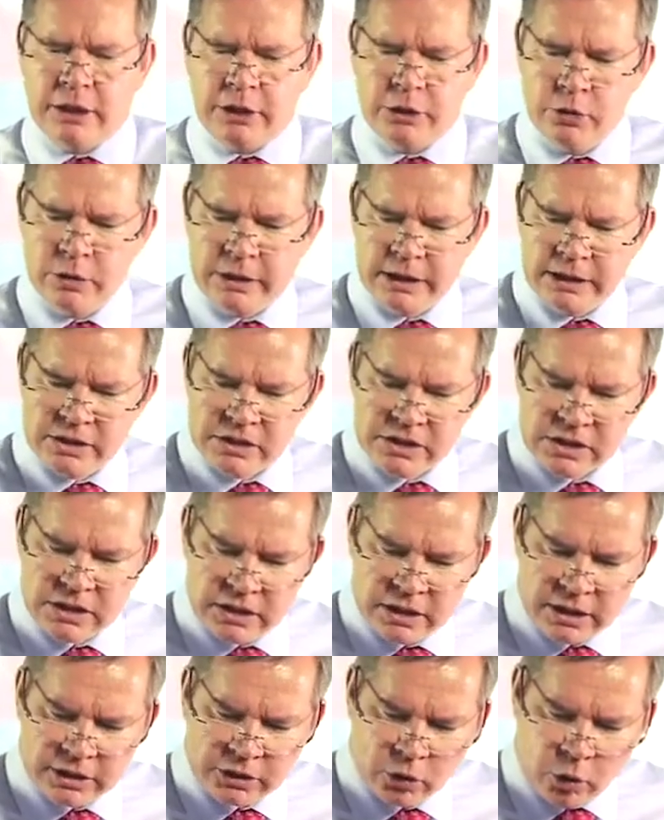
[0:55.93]
you can see
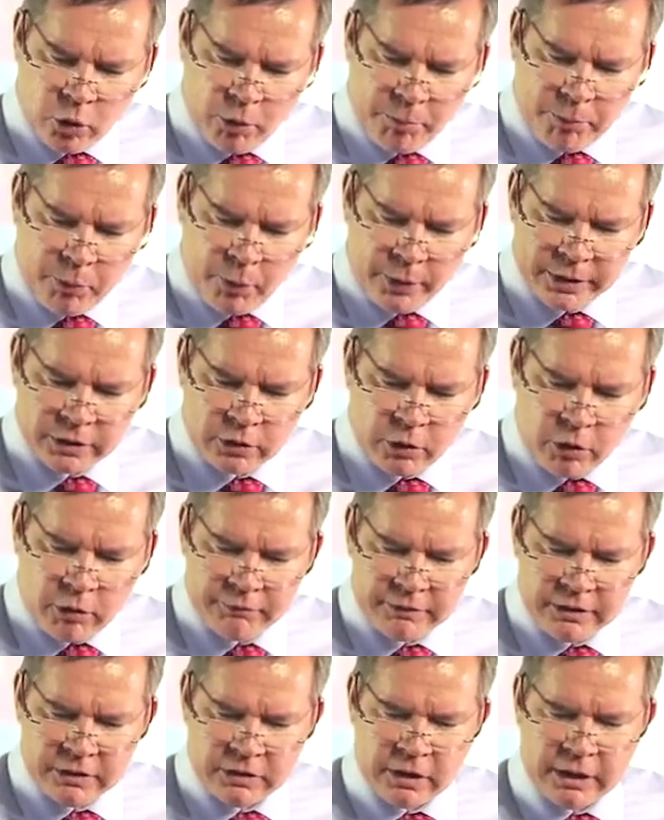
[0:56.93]
that your point of
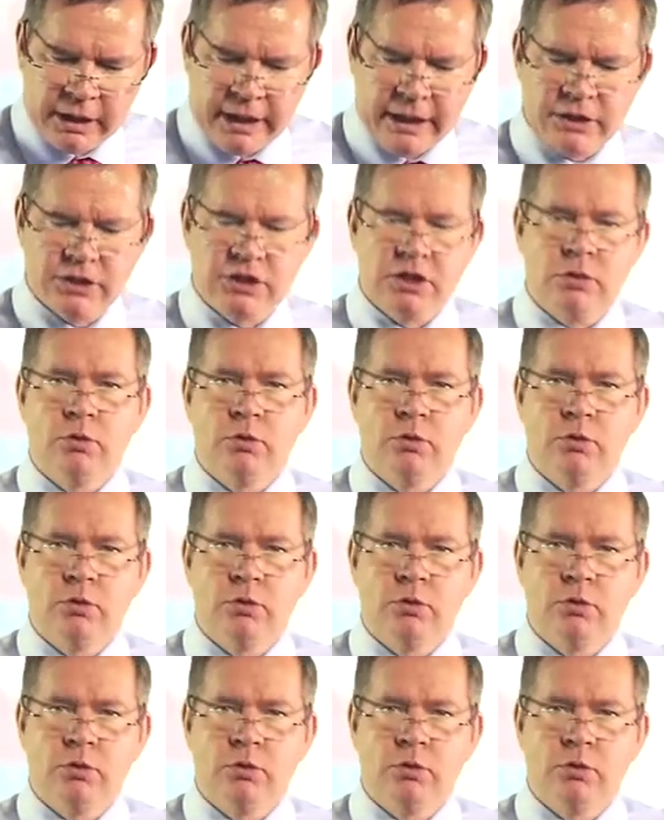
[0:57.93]
interaction